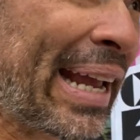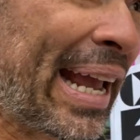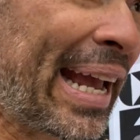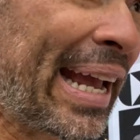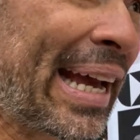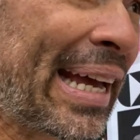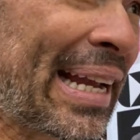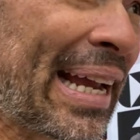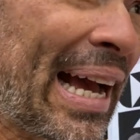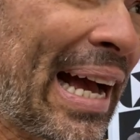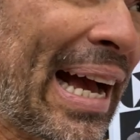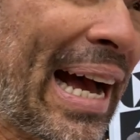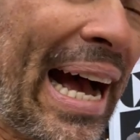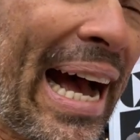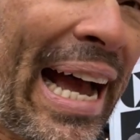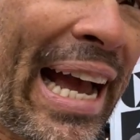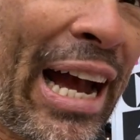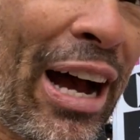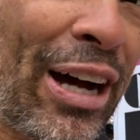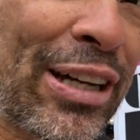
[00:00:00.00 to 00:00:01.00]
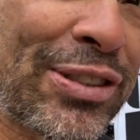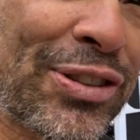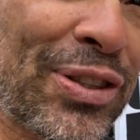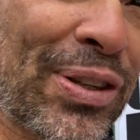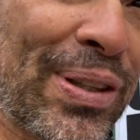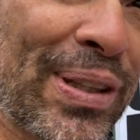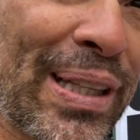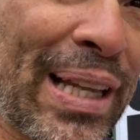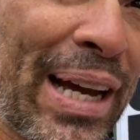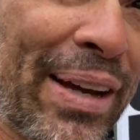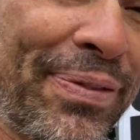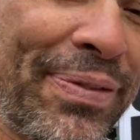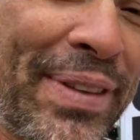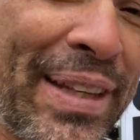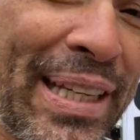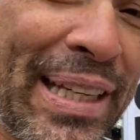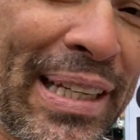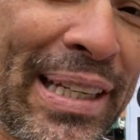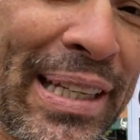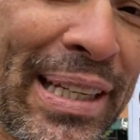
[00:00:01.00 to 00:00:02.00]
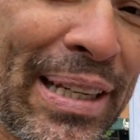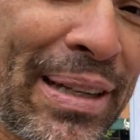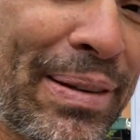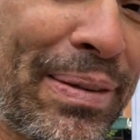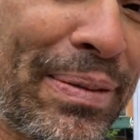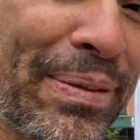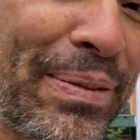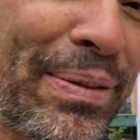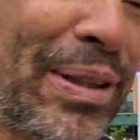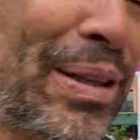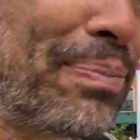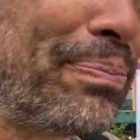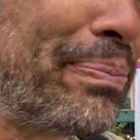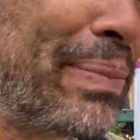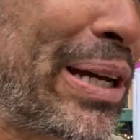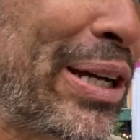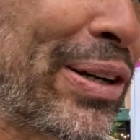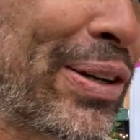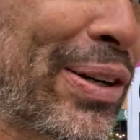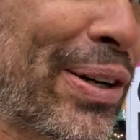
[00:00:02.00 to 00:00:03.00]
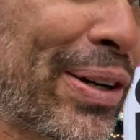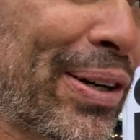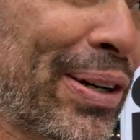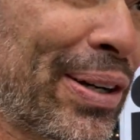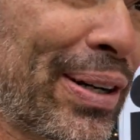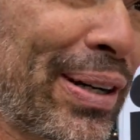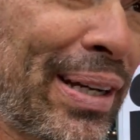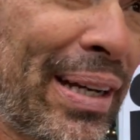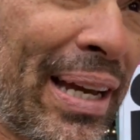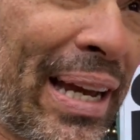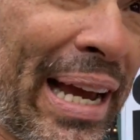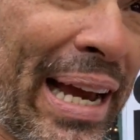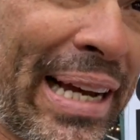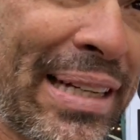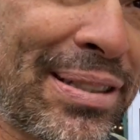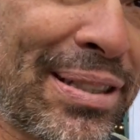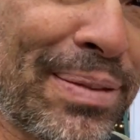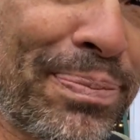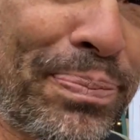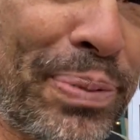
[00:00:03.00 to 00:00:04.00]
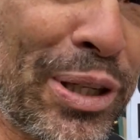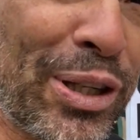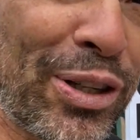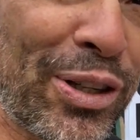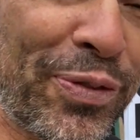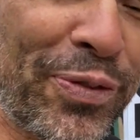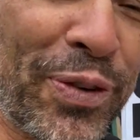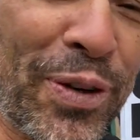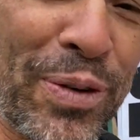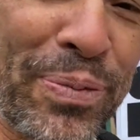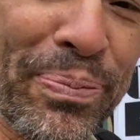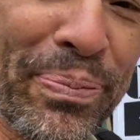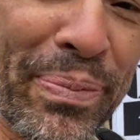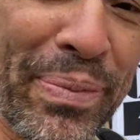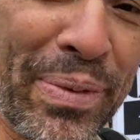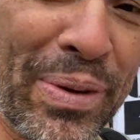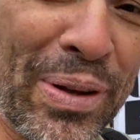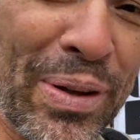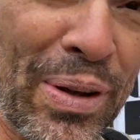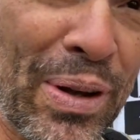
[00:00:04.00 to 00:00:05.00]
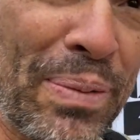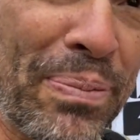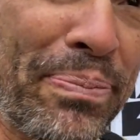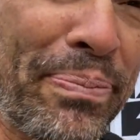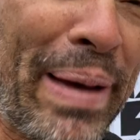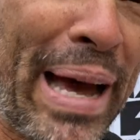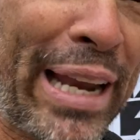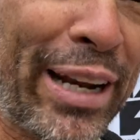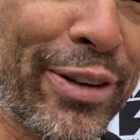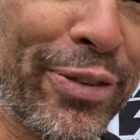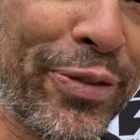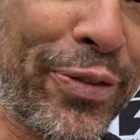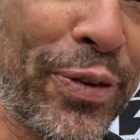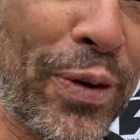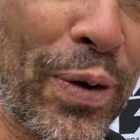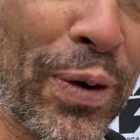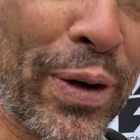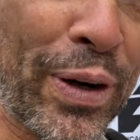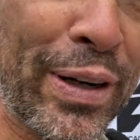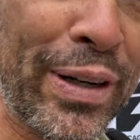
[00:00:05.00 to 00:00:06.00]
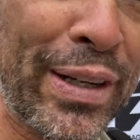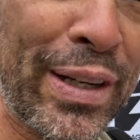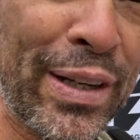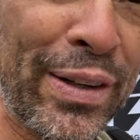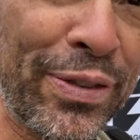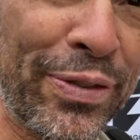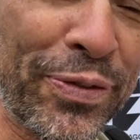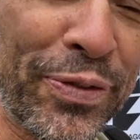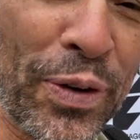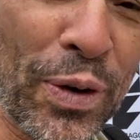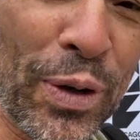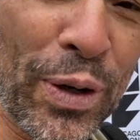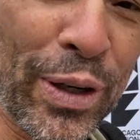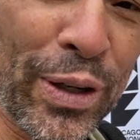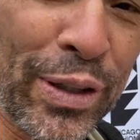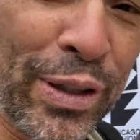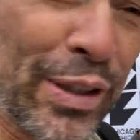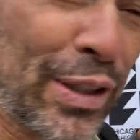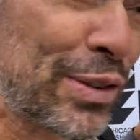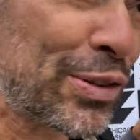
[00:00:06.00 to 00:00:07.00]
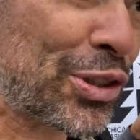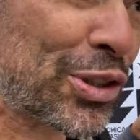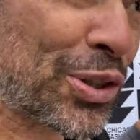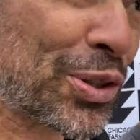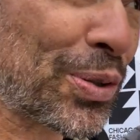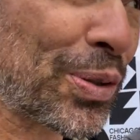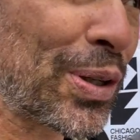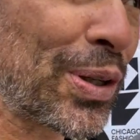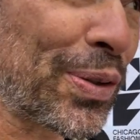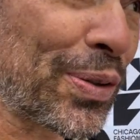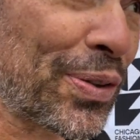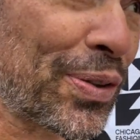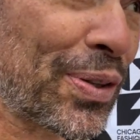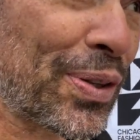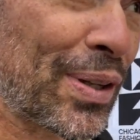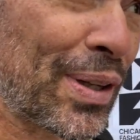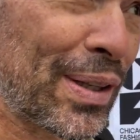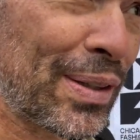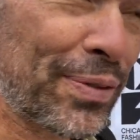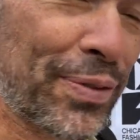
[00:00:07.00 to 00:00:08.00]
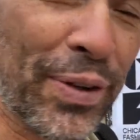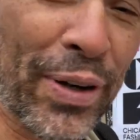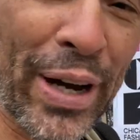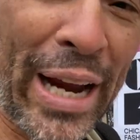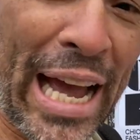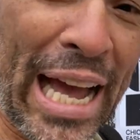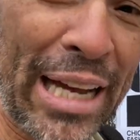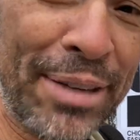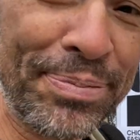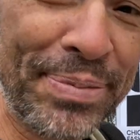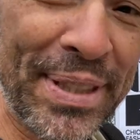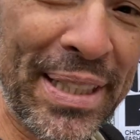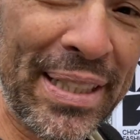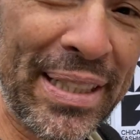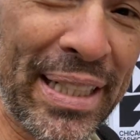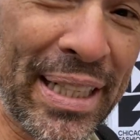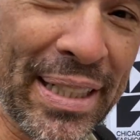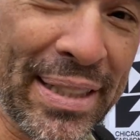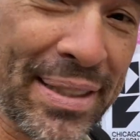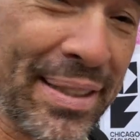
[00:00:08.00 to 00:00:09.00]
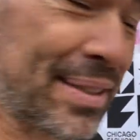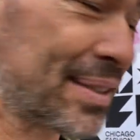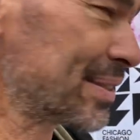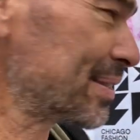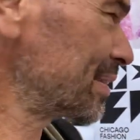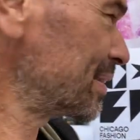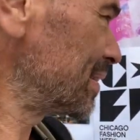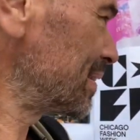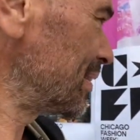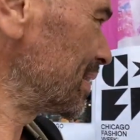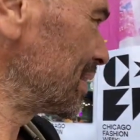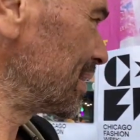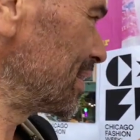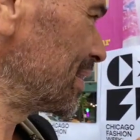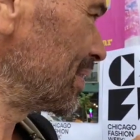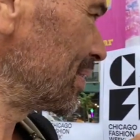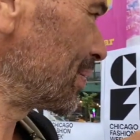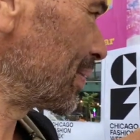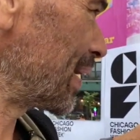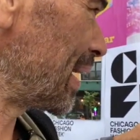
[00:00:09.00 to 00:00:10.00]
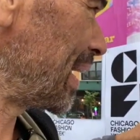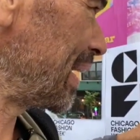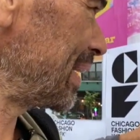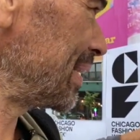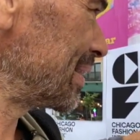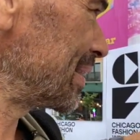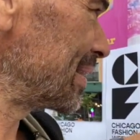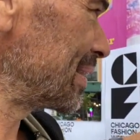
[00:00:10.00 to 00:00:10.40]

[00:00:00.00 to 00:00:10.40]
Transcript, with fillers: and I also love the the mirror as a beautiful metaphor for truth, for emptiness. Right?